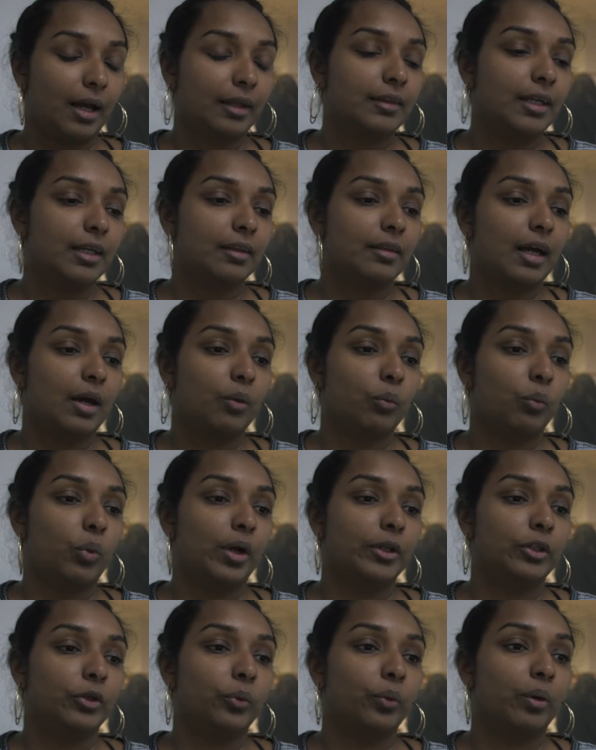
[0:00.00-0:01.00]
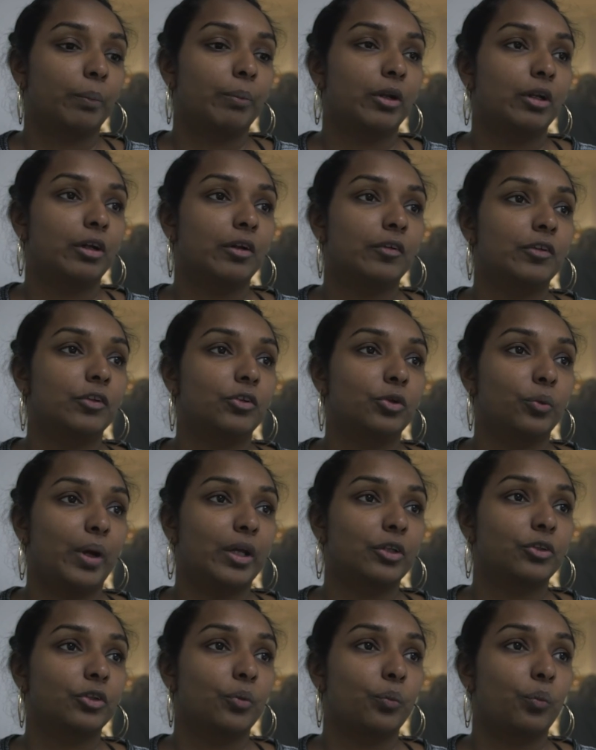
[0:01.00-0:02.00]
I think that when you are put in a
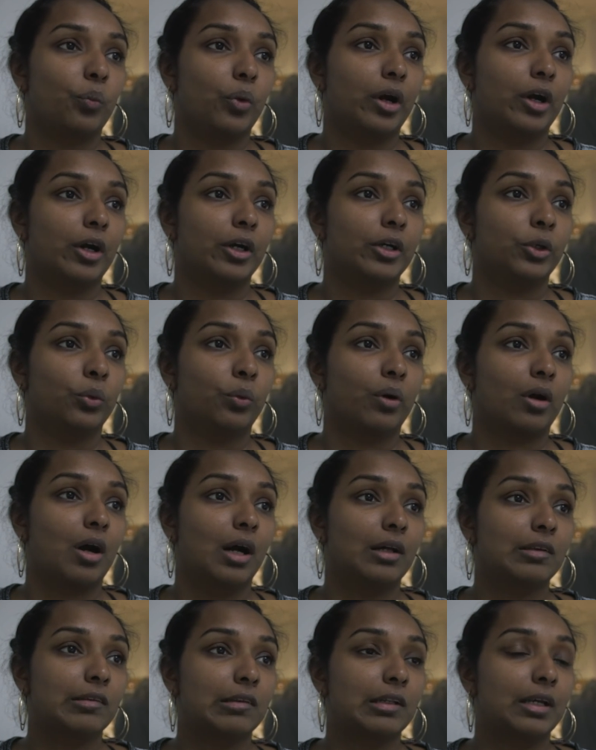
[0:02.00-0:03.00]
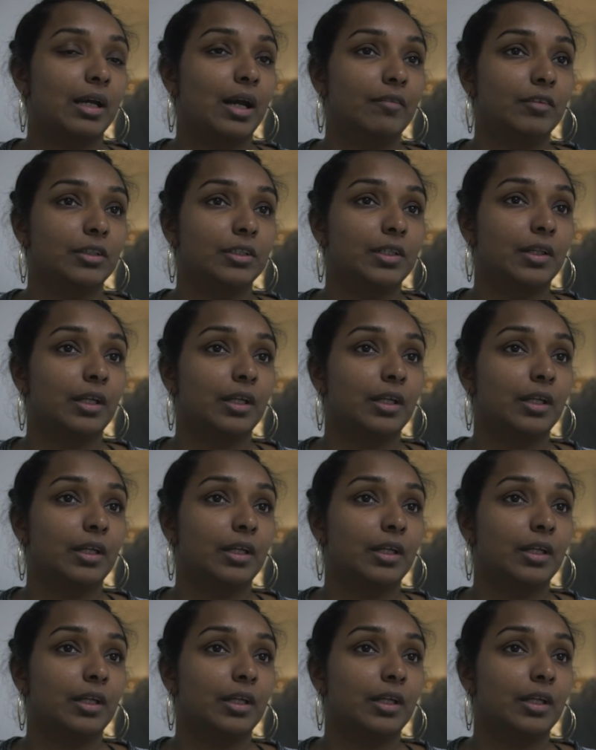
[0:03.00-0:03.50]
situation where you are constantly having to